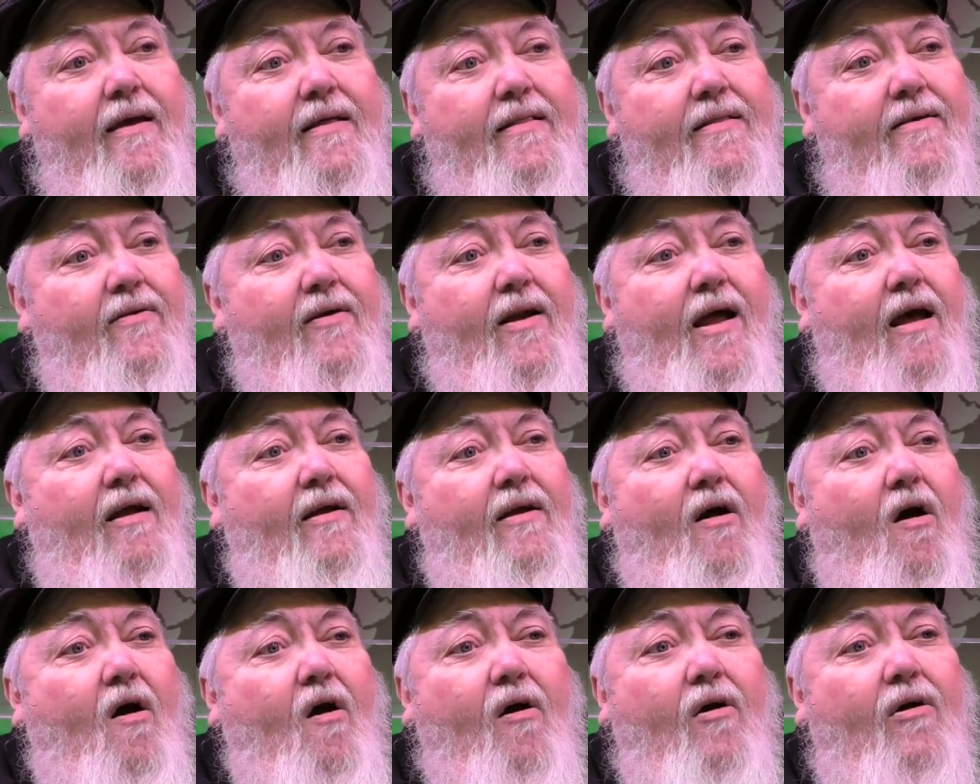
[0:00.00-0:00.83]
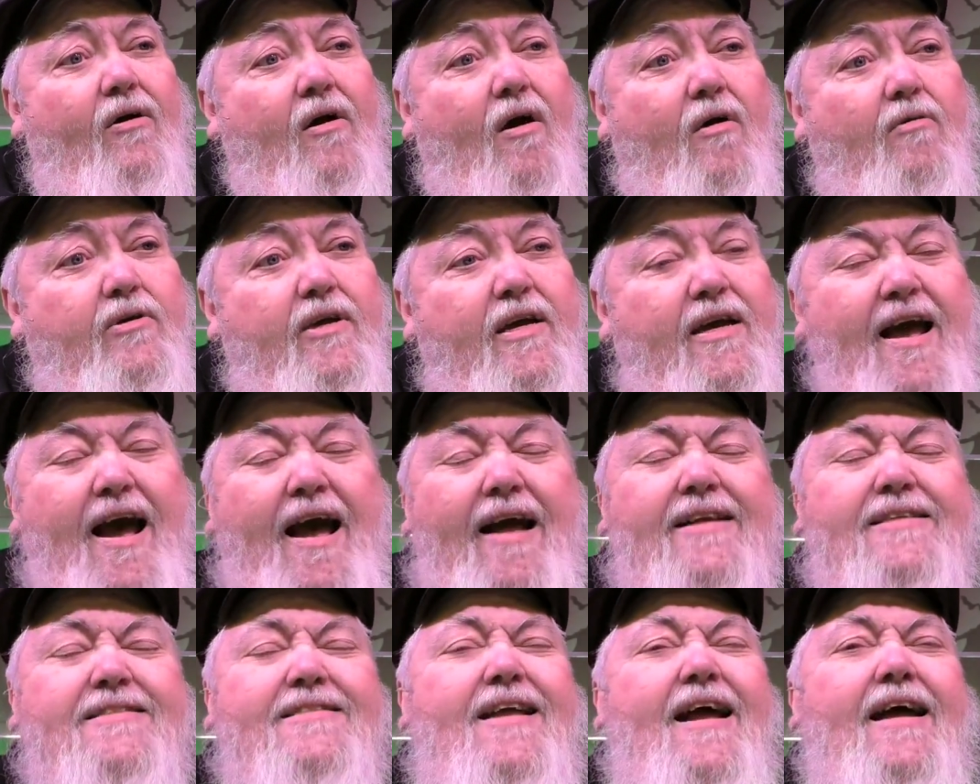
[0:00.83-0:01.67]
They're not hard on you.
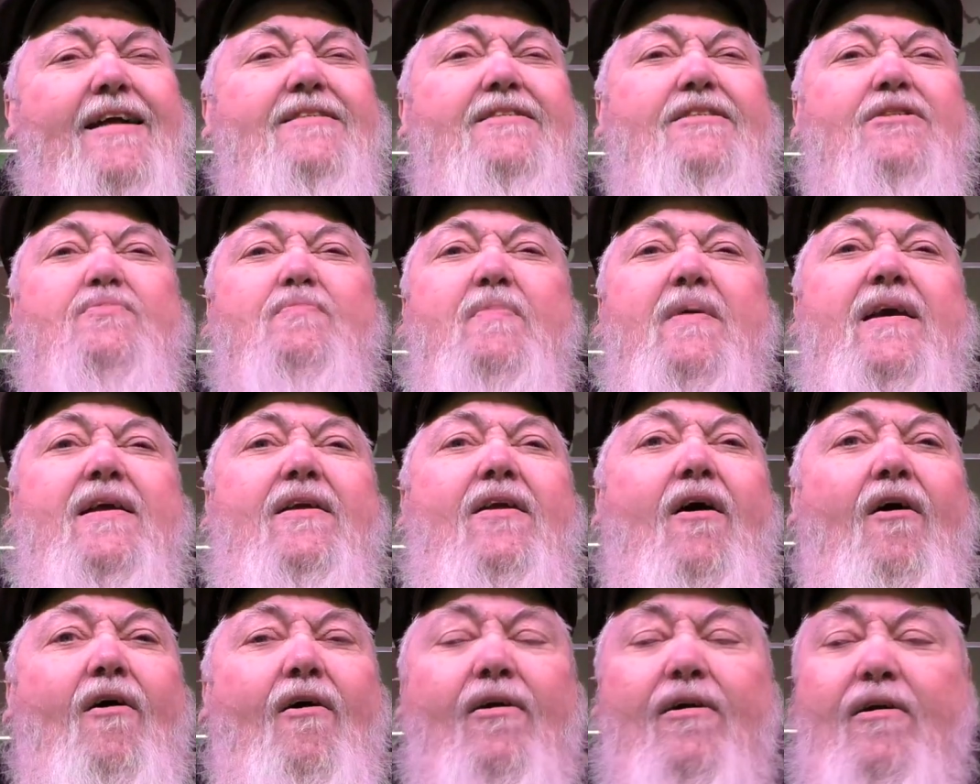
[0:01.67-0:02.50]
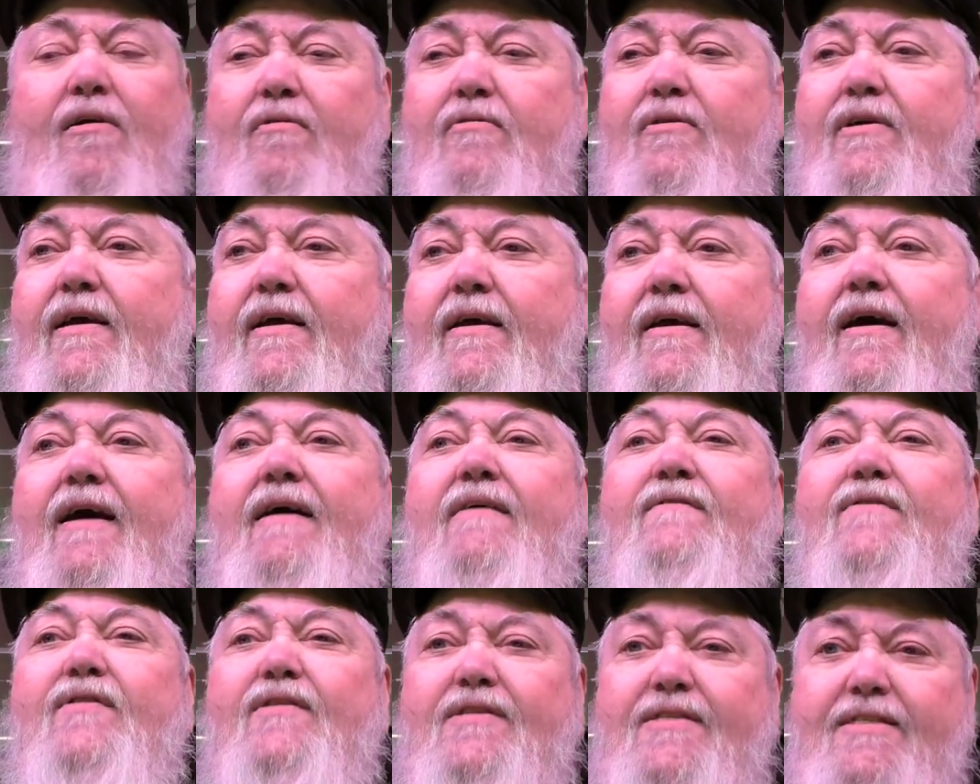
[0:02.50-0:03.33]
God's not just being hard on you
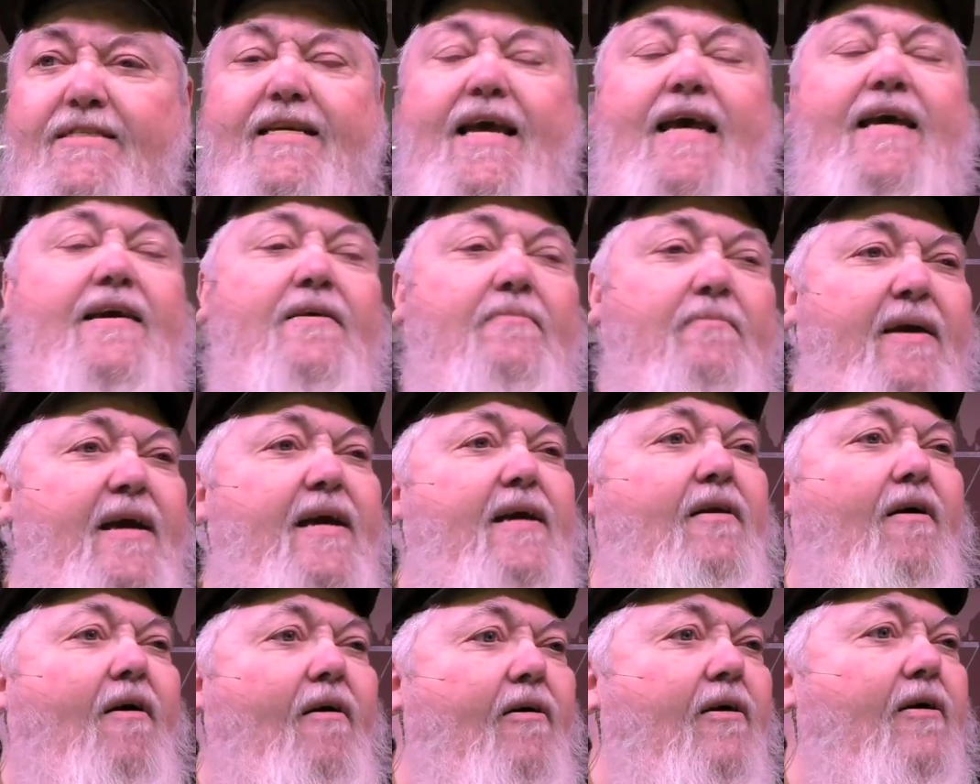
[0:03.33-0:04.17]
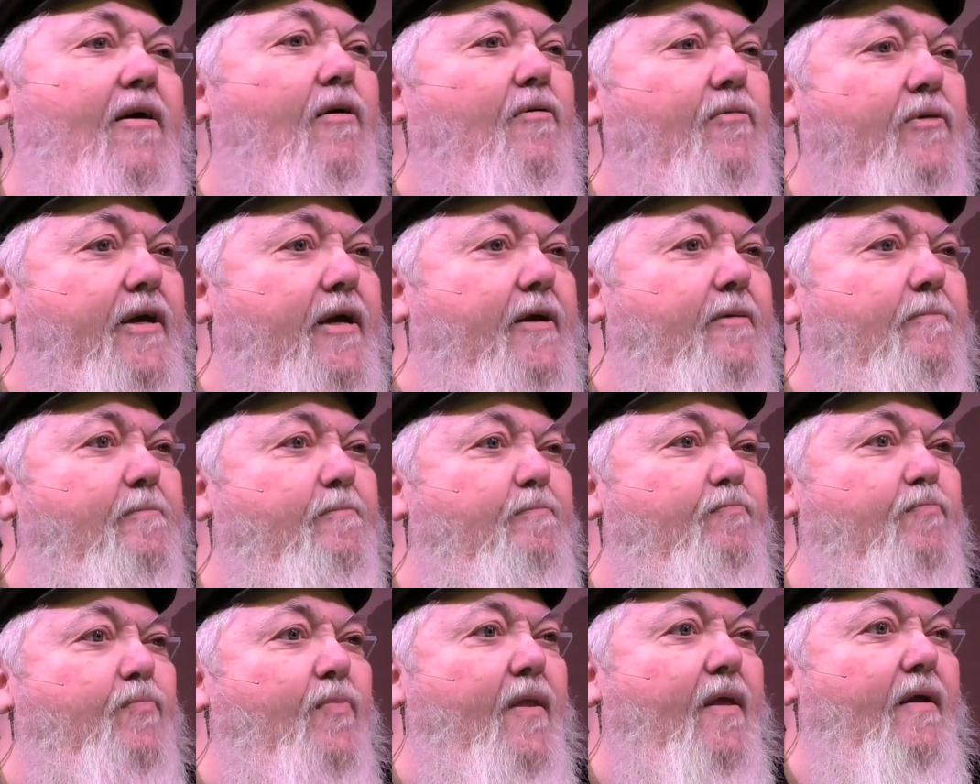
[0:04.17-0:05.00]
for the sake of being hard on you.
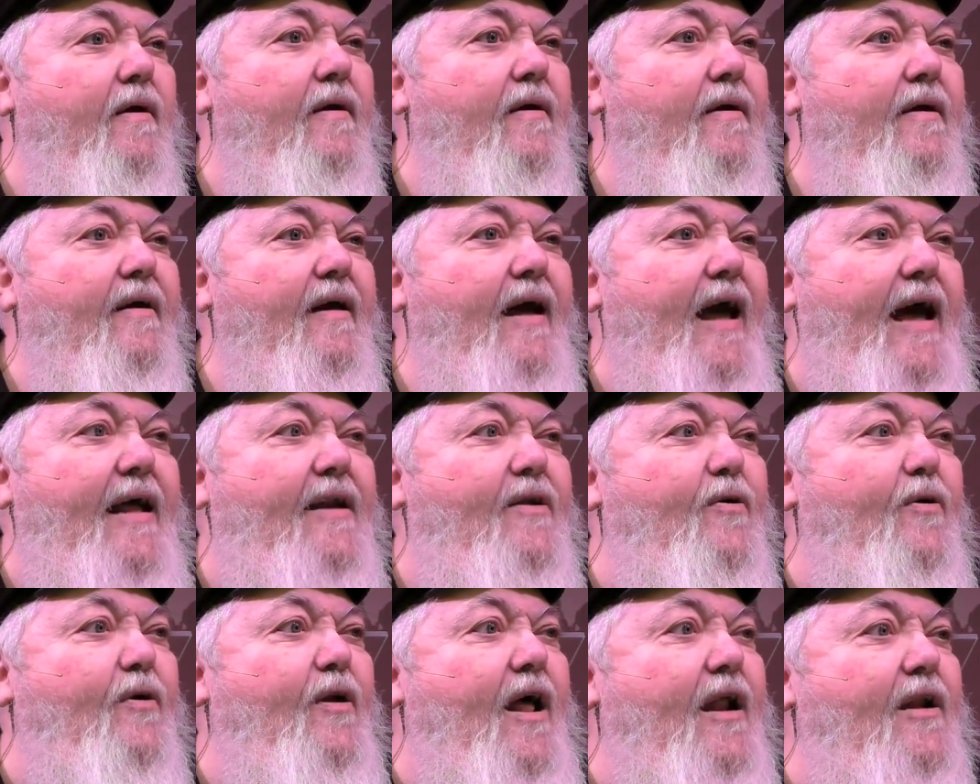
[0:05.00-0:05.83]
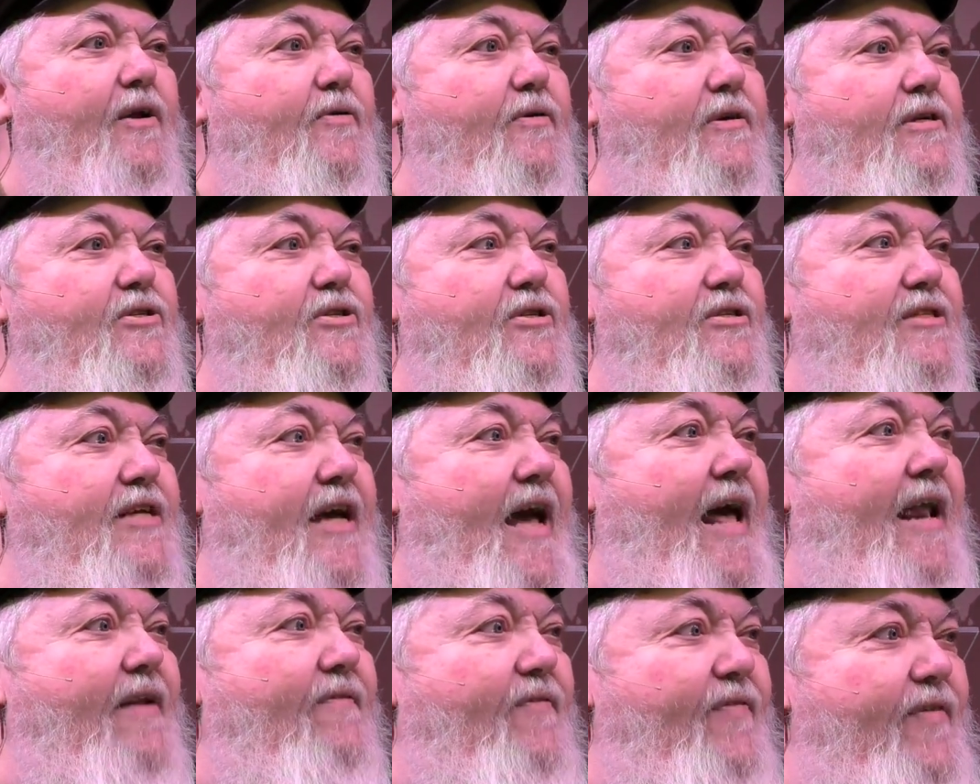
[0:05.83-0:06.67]
I know a lot of Christians
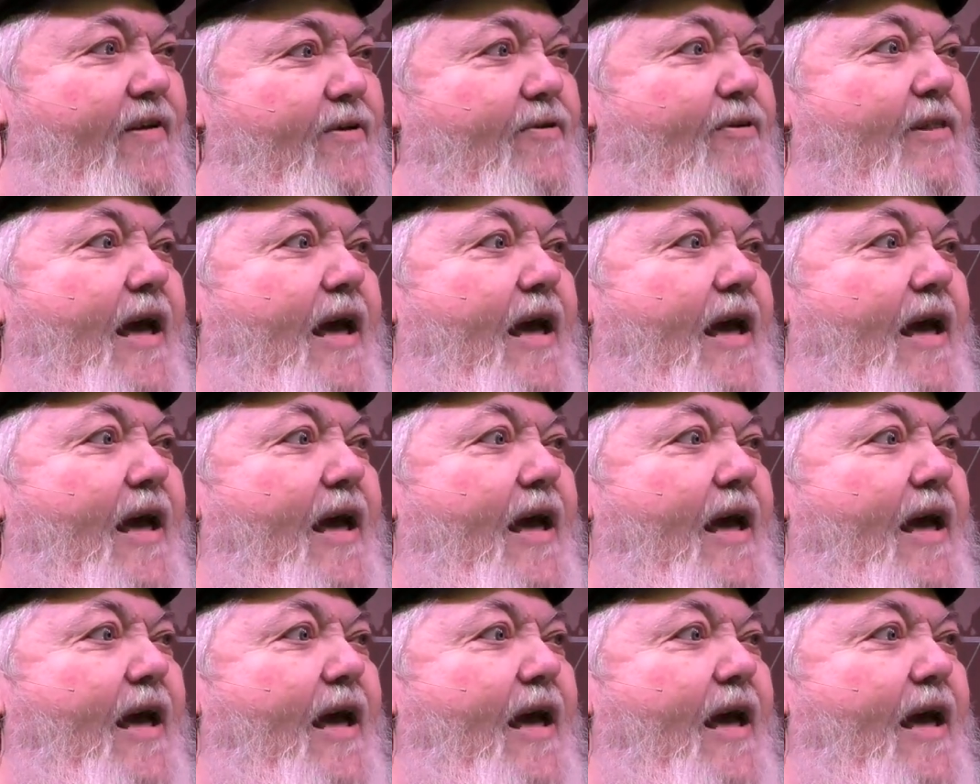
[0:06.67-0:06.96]
kind of feel